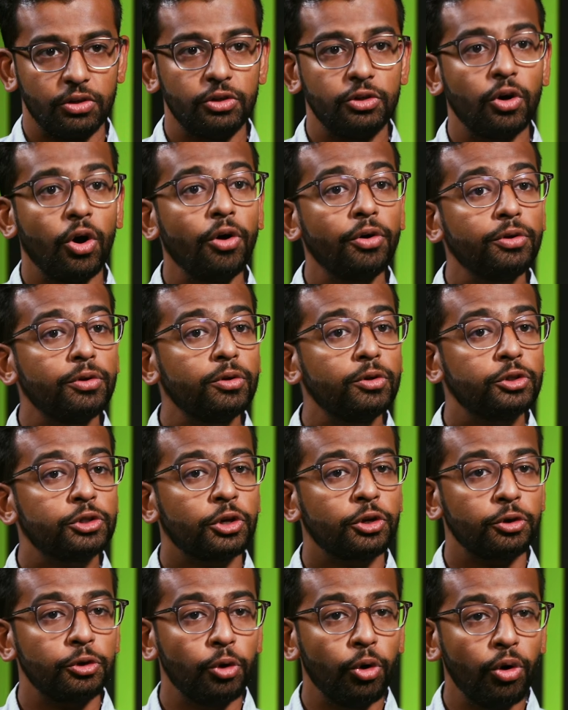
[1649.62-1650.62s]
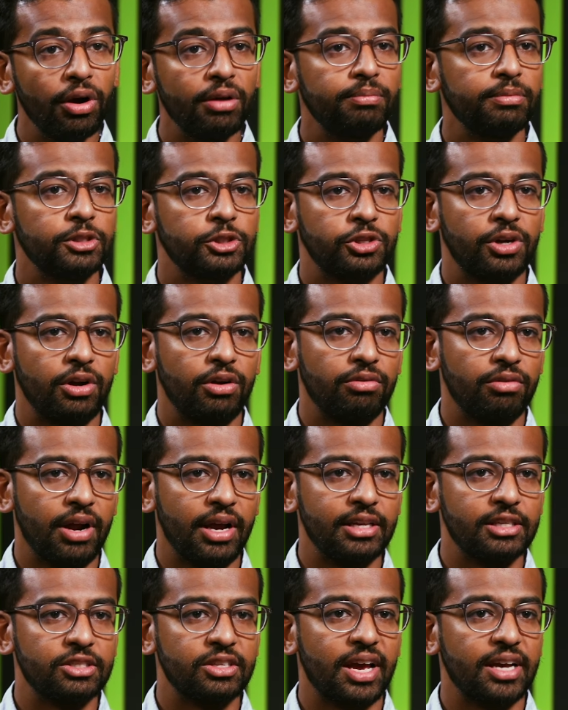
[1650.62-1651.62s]
Don't use your administrator
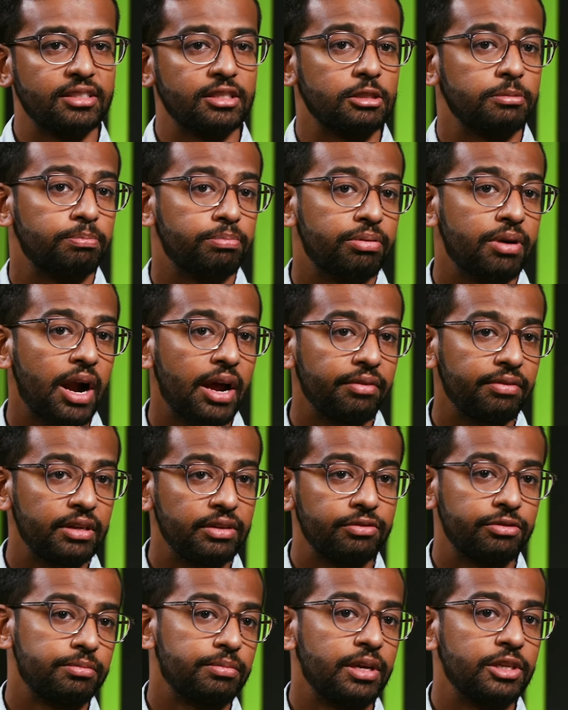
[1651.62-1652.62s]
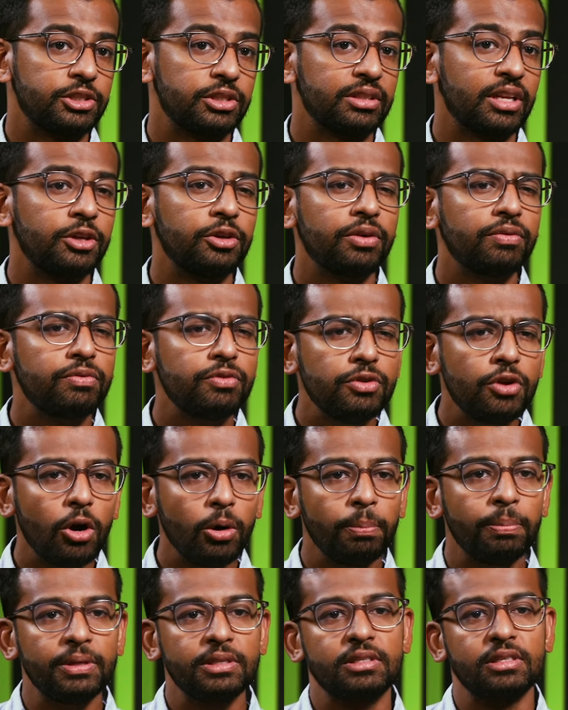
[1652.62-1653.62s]
rights to access private information that you have no
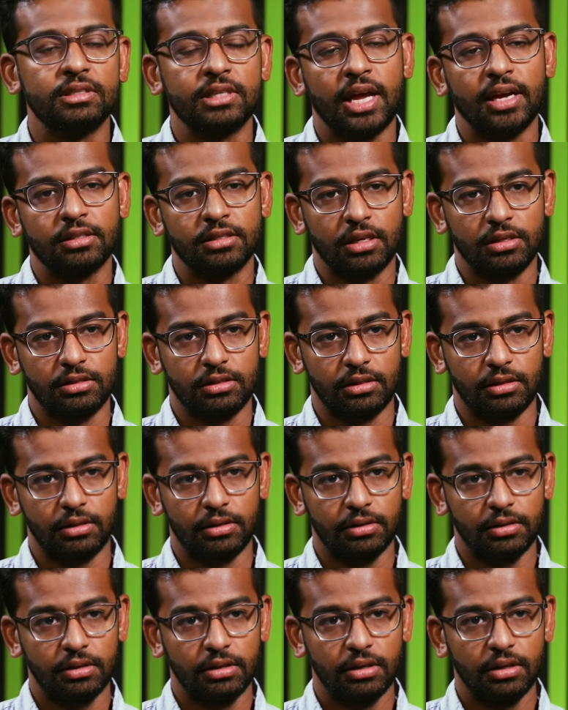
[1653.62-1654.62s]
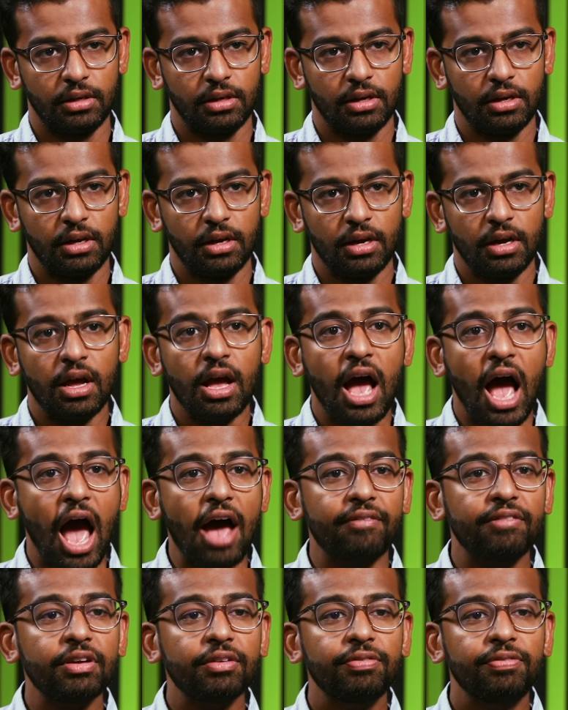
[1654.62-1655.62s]
business accessing.
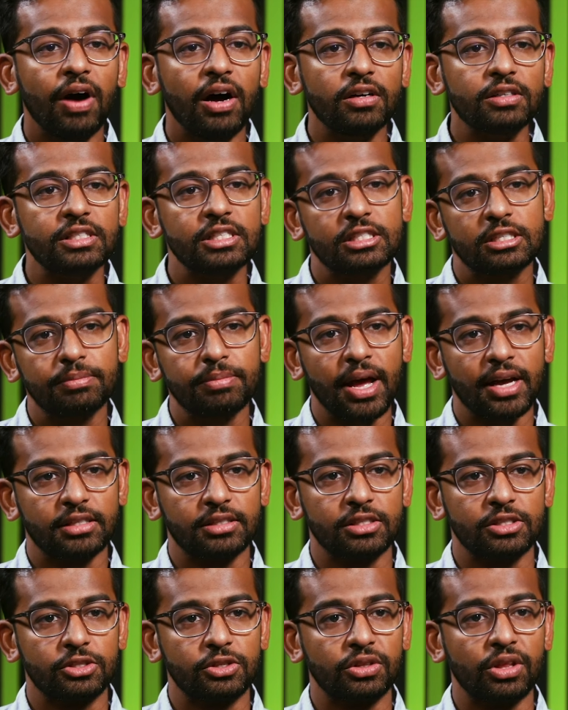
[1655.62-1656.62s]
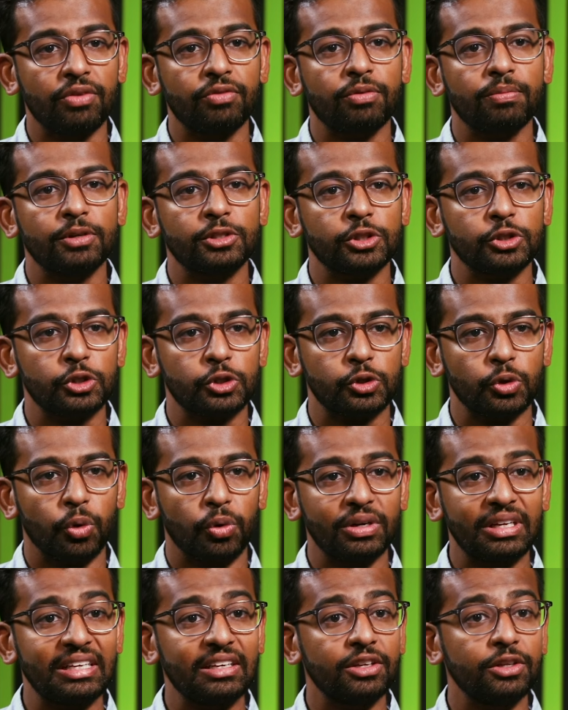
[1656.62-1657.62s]
Having file system access to the information
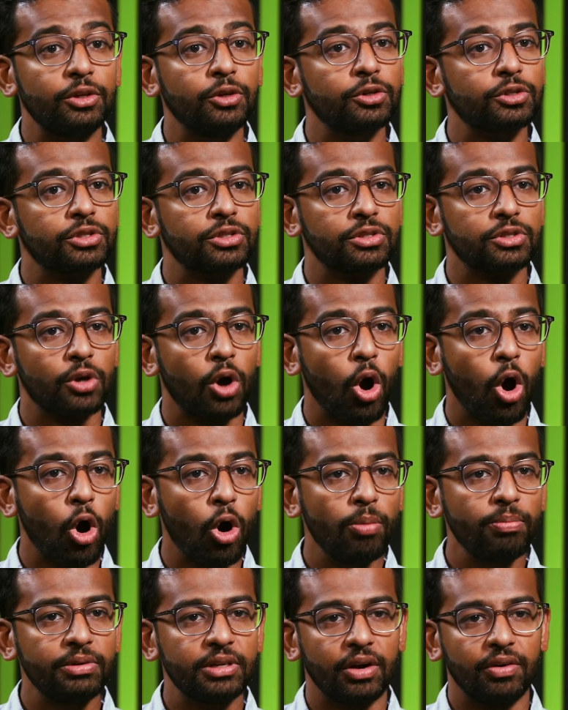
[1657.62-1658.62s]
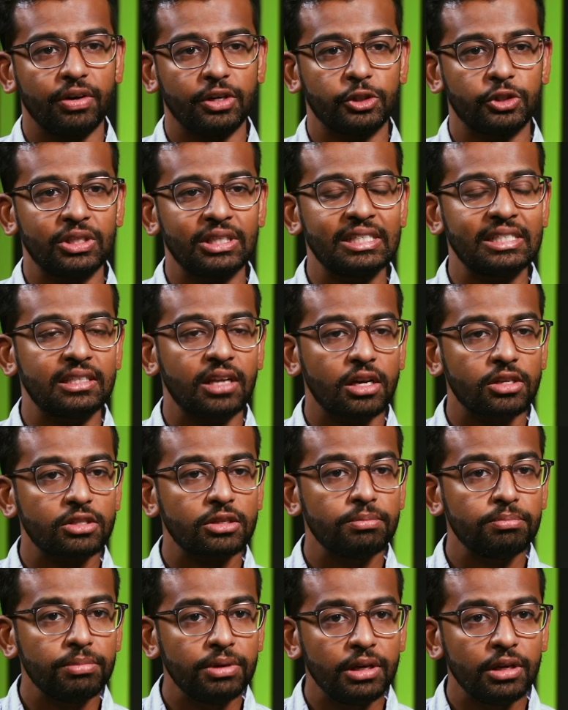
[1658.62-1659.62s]
stored in a user's home directory
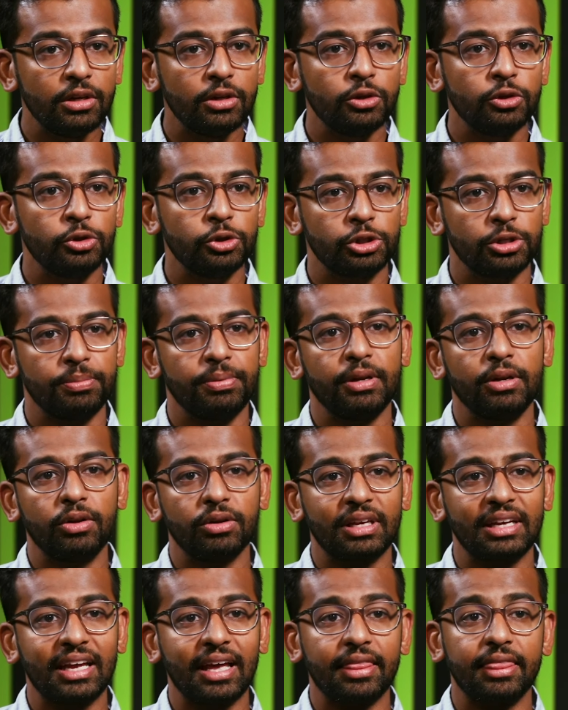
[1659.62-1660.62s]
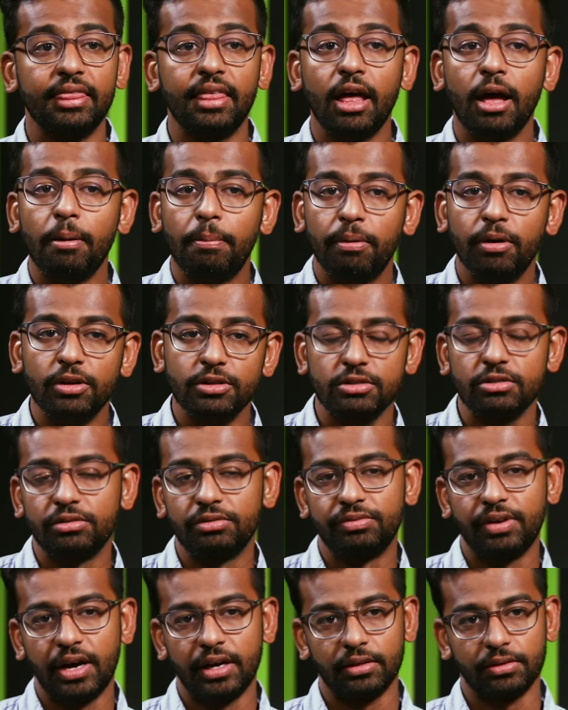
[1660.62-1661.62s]
doesn't mean you should be looking at their personal
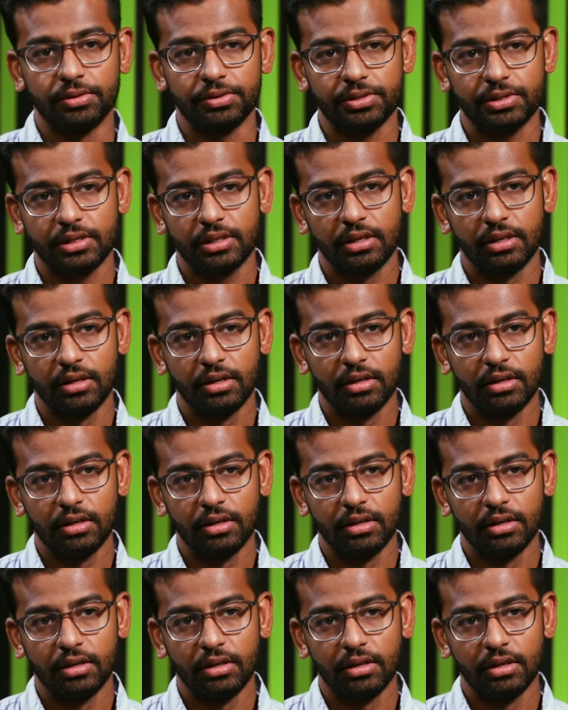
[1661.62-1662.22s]
files.